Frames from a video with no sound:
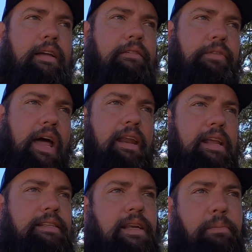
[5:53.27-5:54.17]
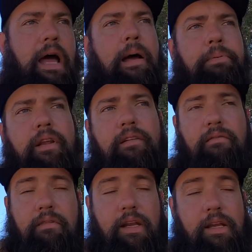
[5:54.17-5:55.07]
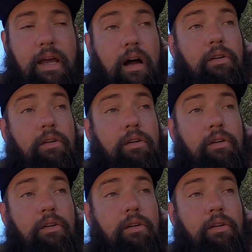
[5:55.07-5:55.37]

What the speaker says: if that ends up happening, then yeah,